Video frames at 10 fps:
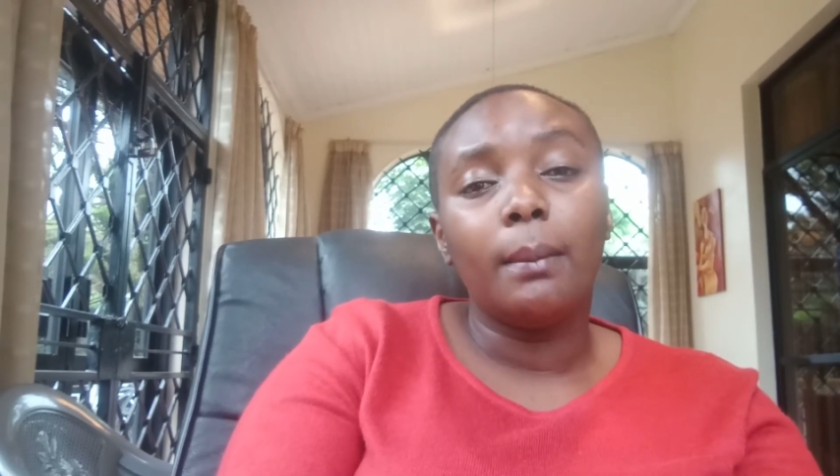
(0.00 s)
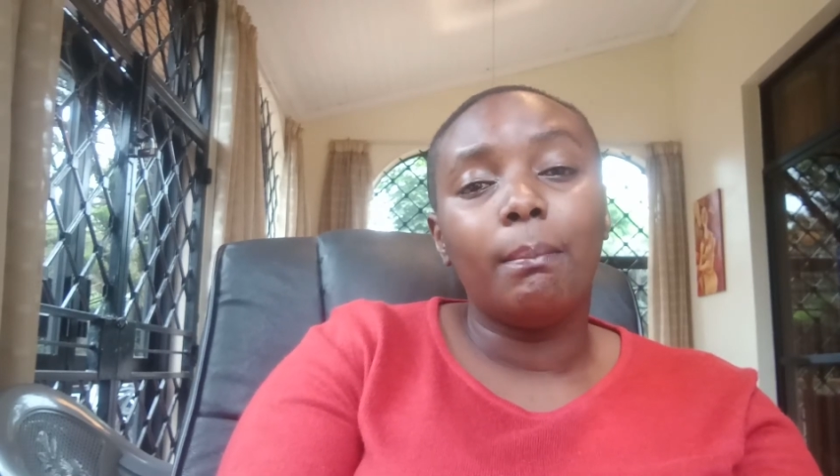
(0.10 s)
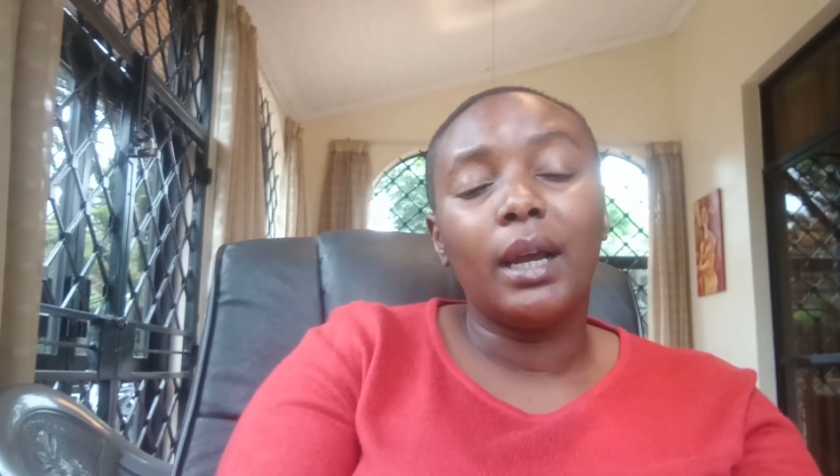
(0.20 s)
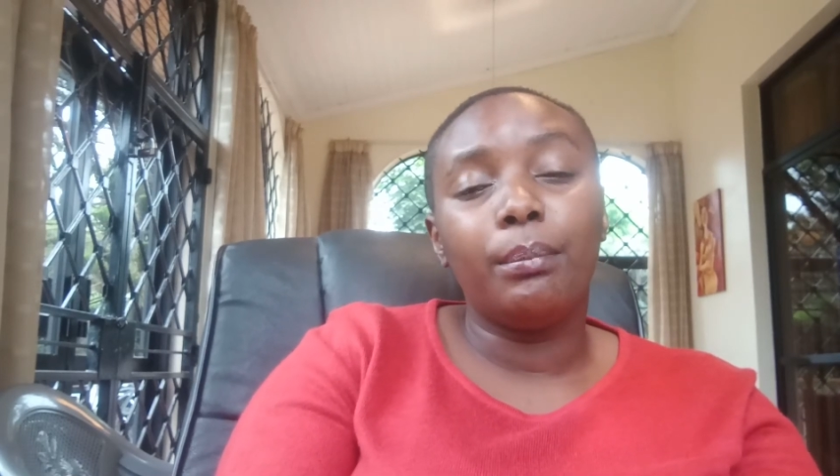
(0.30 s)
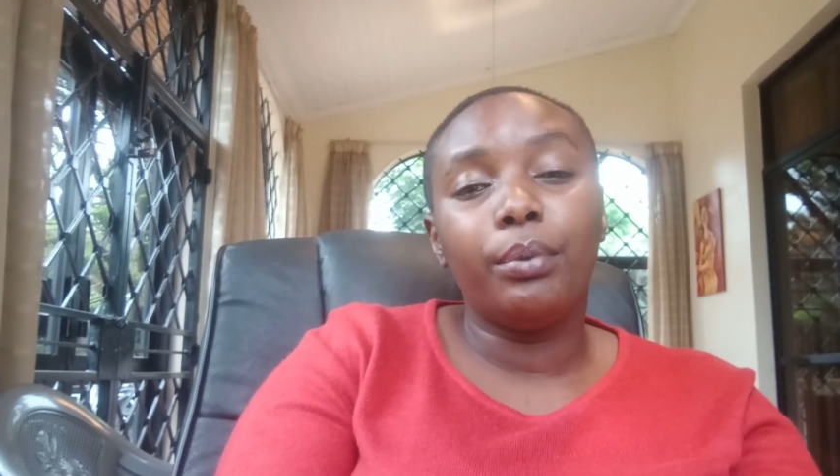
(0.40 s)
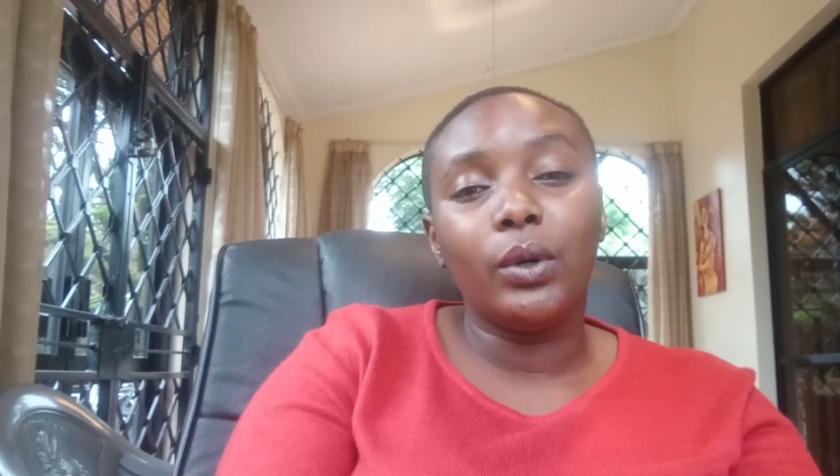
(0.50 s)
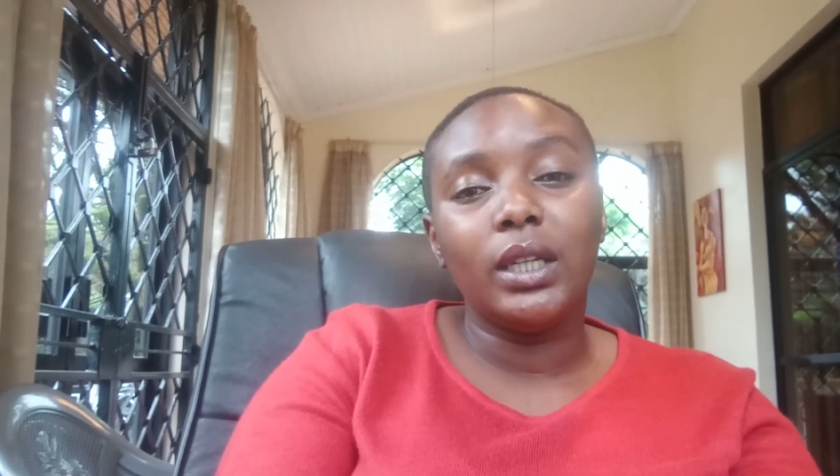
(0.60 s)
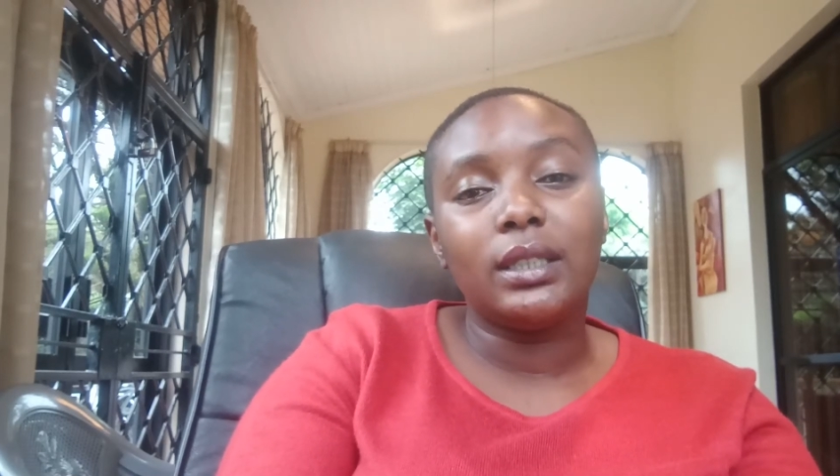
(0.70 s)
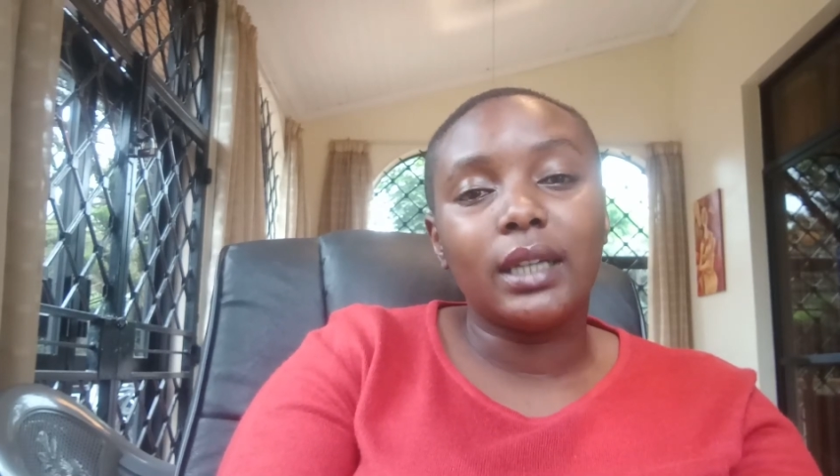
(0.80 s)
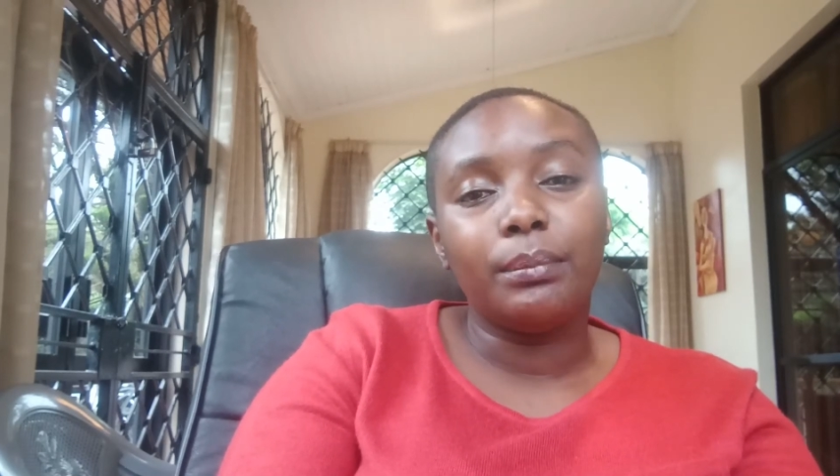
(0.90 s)
bipolar
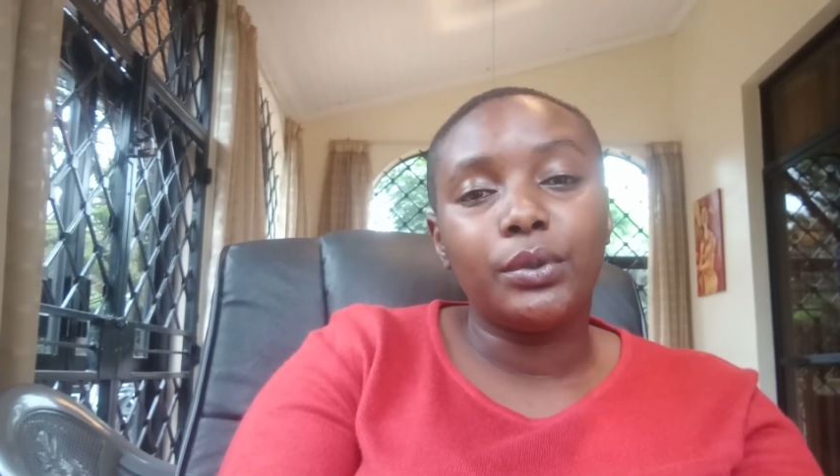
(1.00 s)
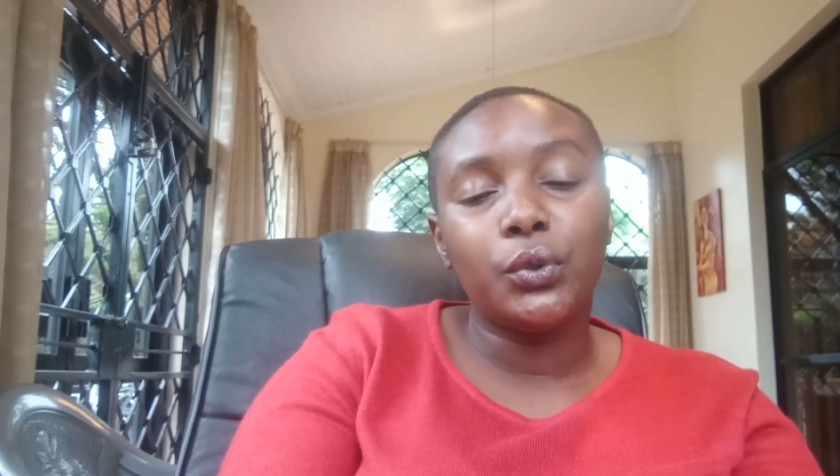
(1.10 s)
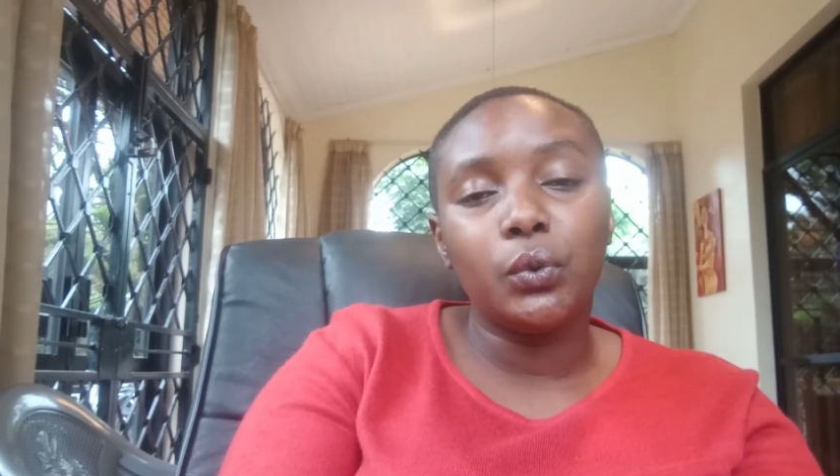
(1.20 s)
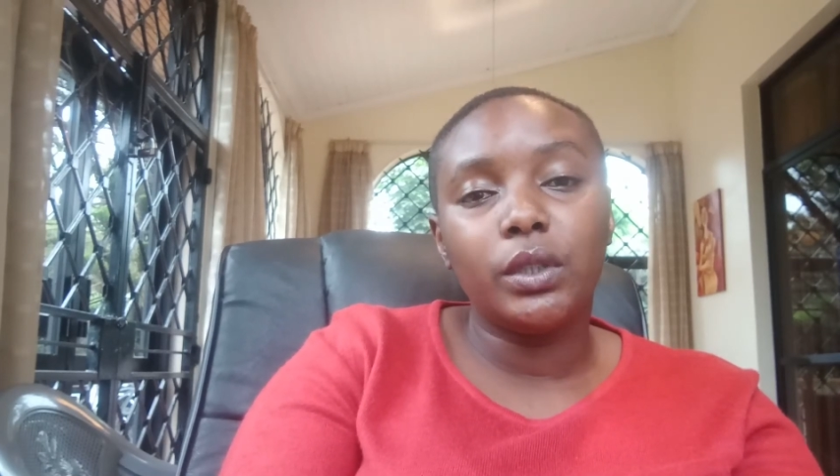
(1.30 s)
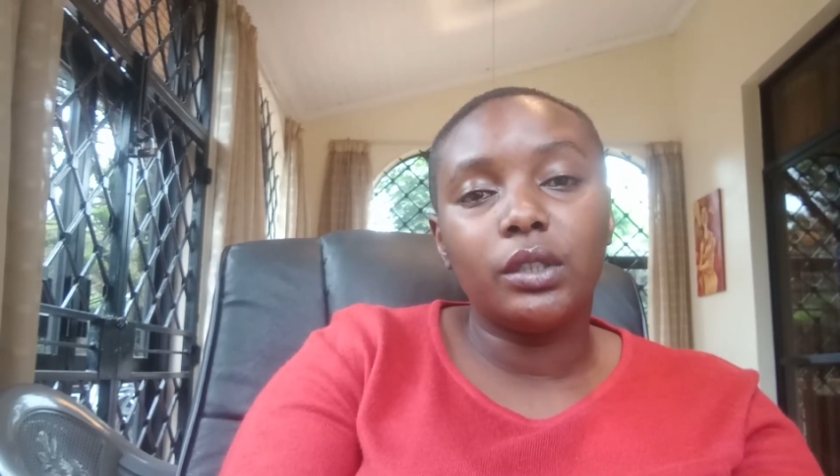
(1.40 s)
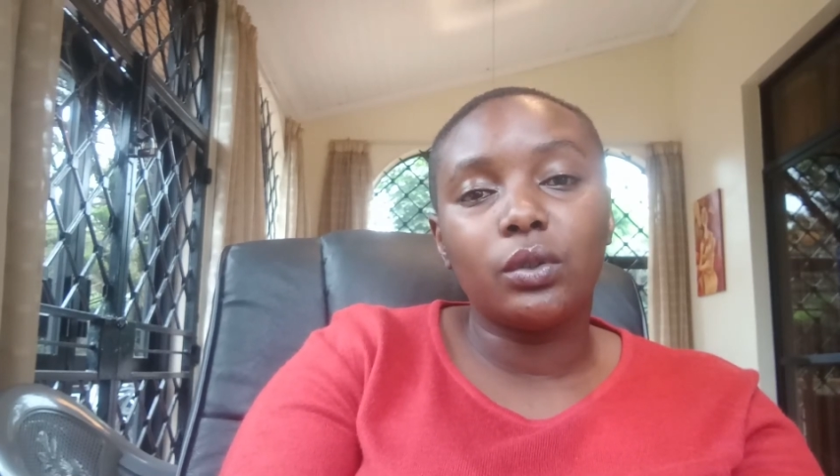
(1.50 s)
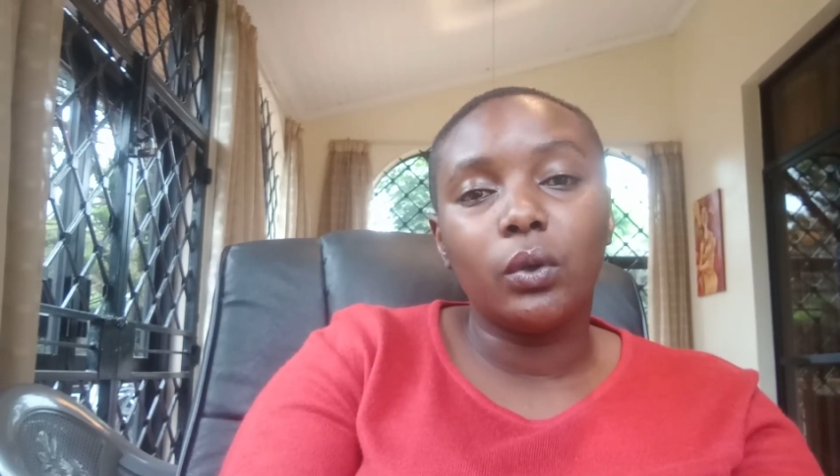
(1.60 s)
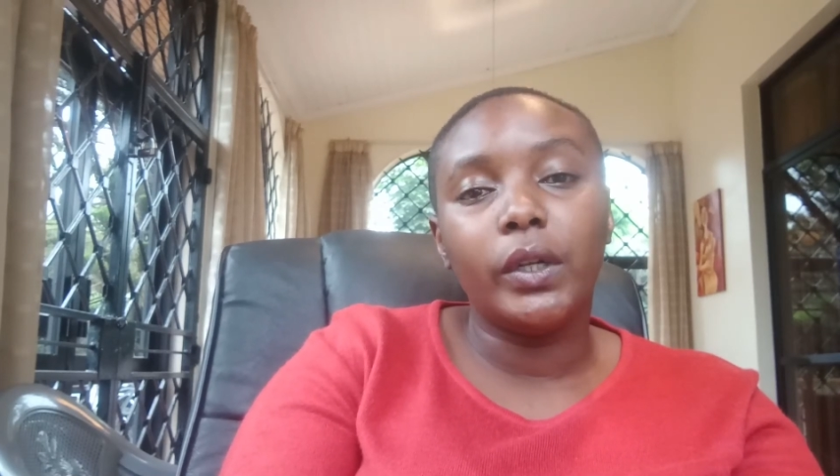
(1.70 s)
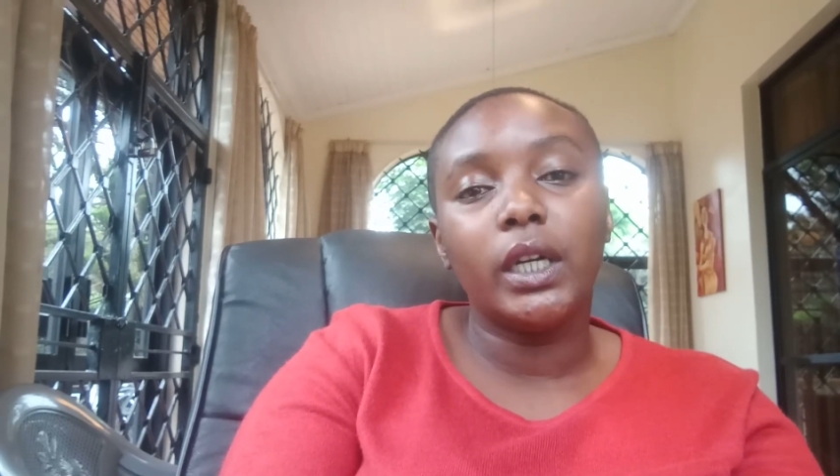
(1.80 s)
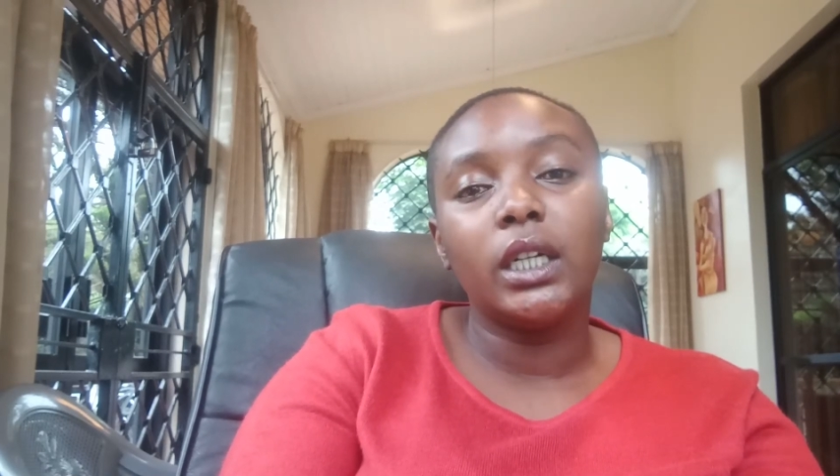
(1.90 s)
type 2
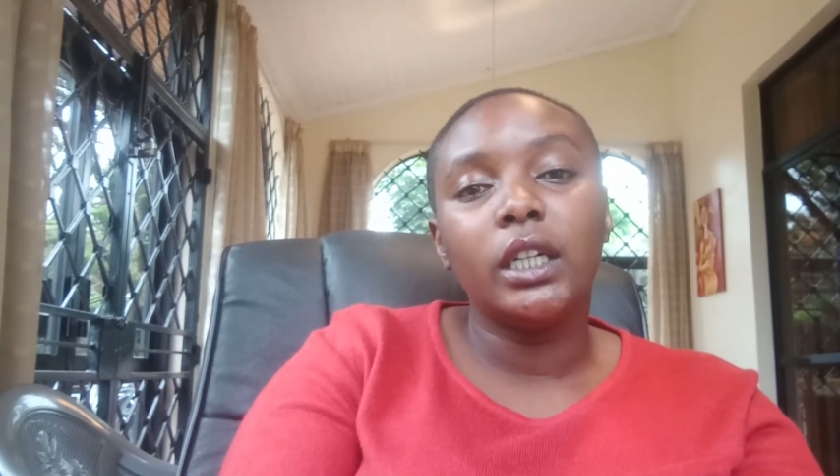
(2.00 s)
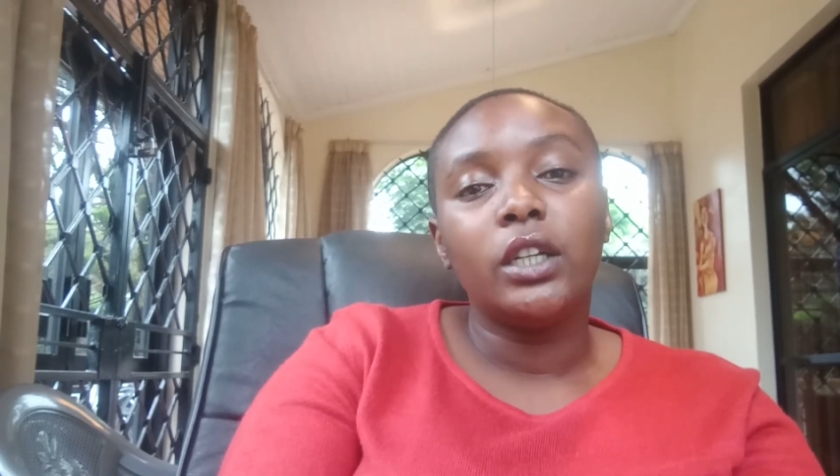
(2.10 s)
disorder.